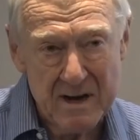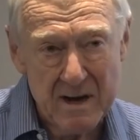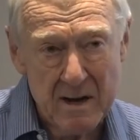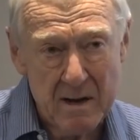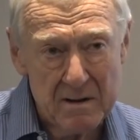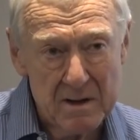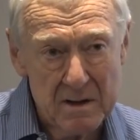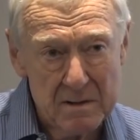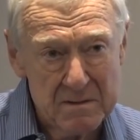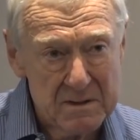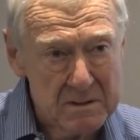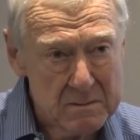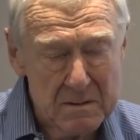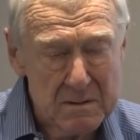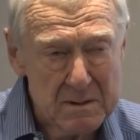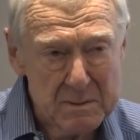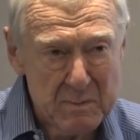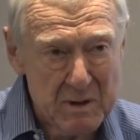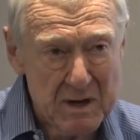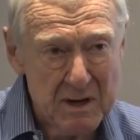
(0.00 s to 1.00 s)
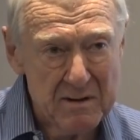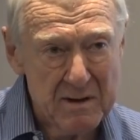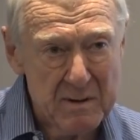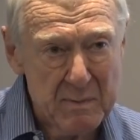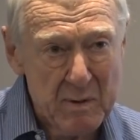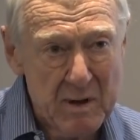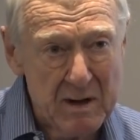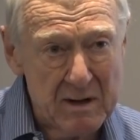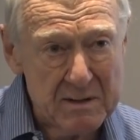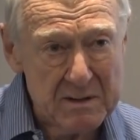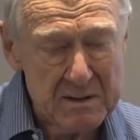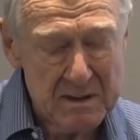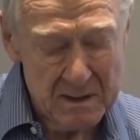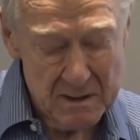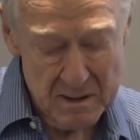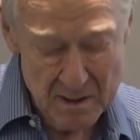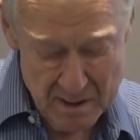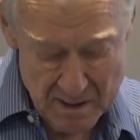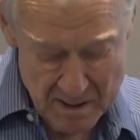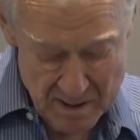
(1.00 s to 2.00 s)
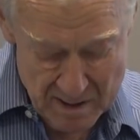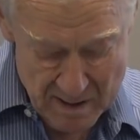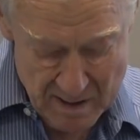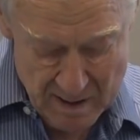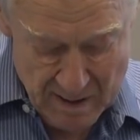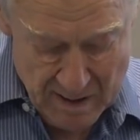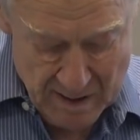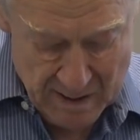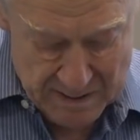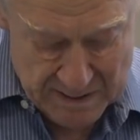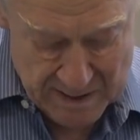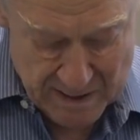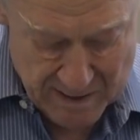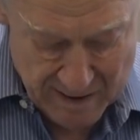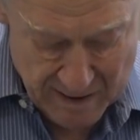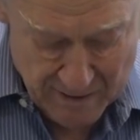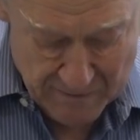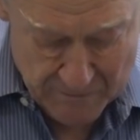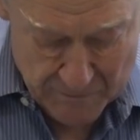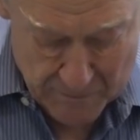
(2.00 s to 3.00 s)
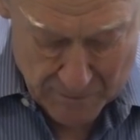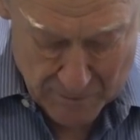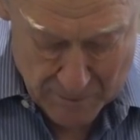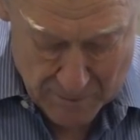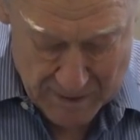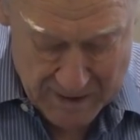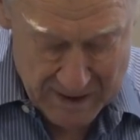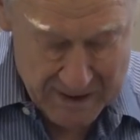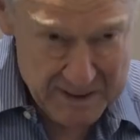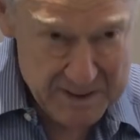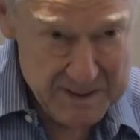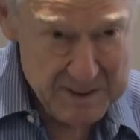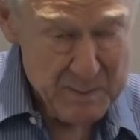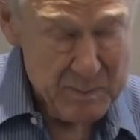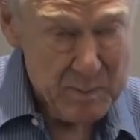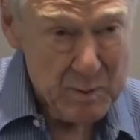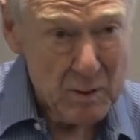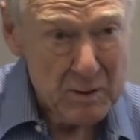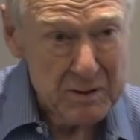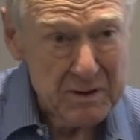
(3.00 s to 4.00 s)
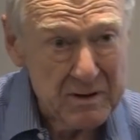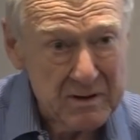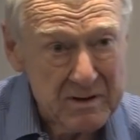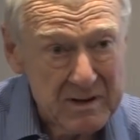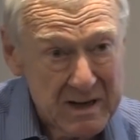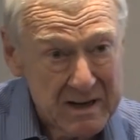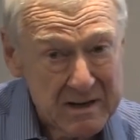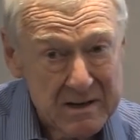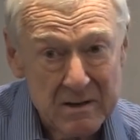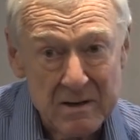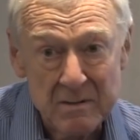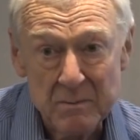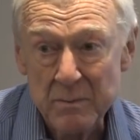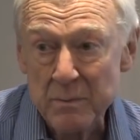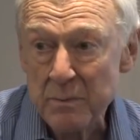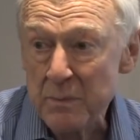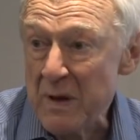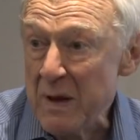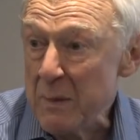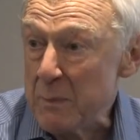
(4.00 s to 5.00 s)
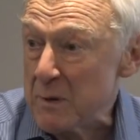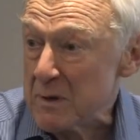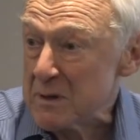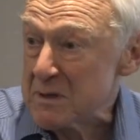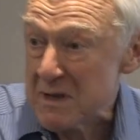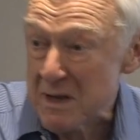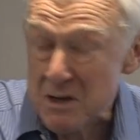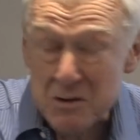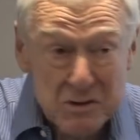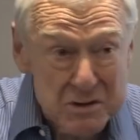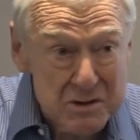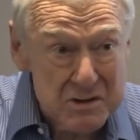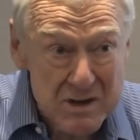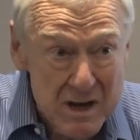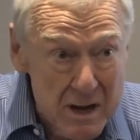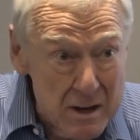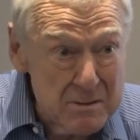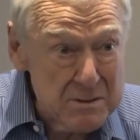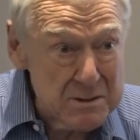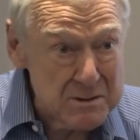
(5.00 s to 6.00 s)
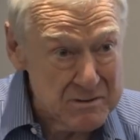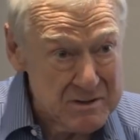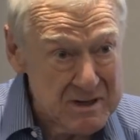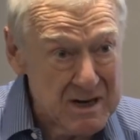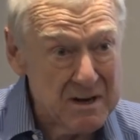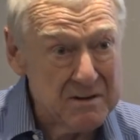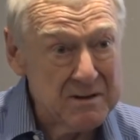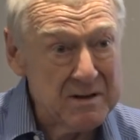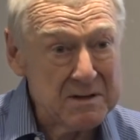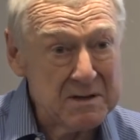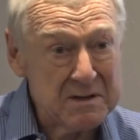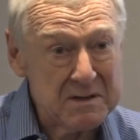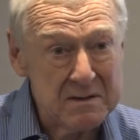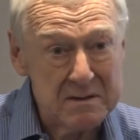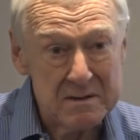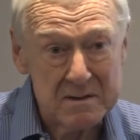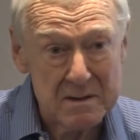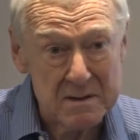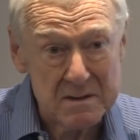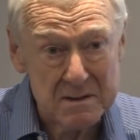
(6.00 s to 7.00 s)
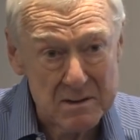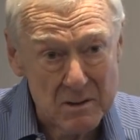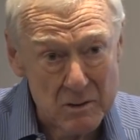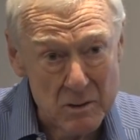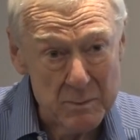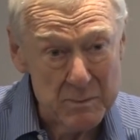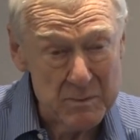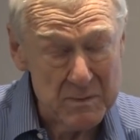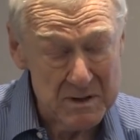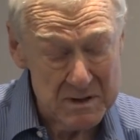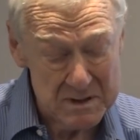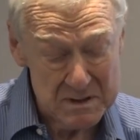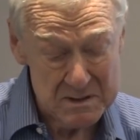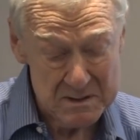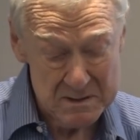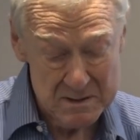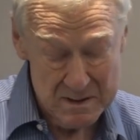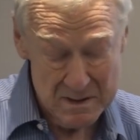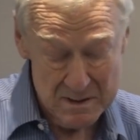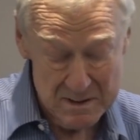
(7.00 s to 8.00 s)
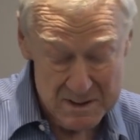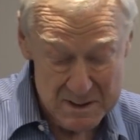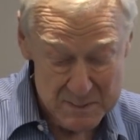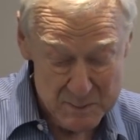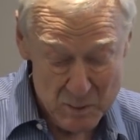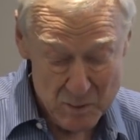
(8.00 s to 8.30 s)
down. It was part of the policy. So therefore, it is important that people such as those around this group this